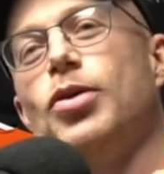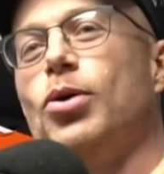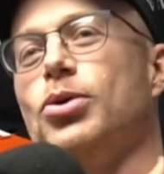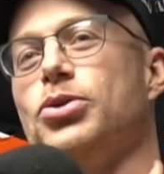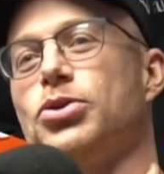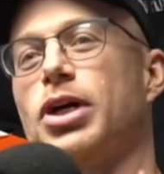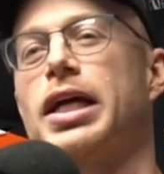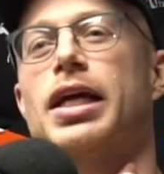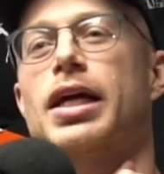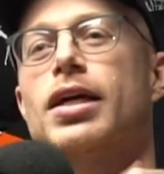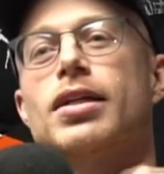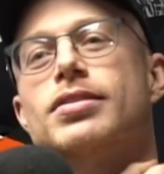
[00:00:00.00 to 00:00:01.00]
The older I
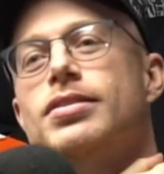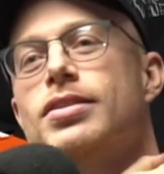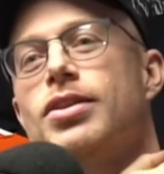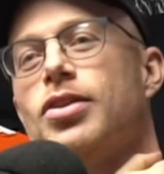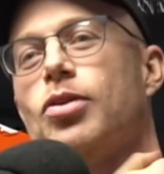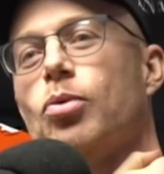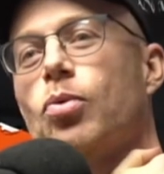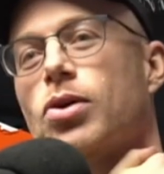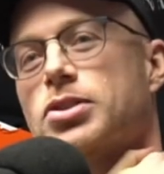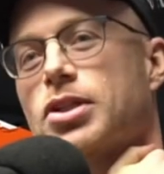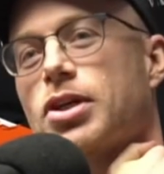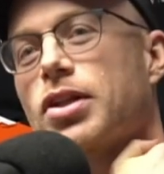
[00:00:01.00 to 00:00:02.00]
get, the
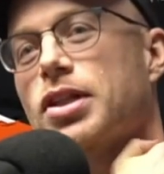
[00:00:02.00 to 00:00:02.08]
worse all this.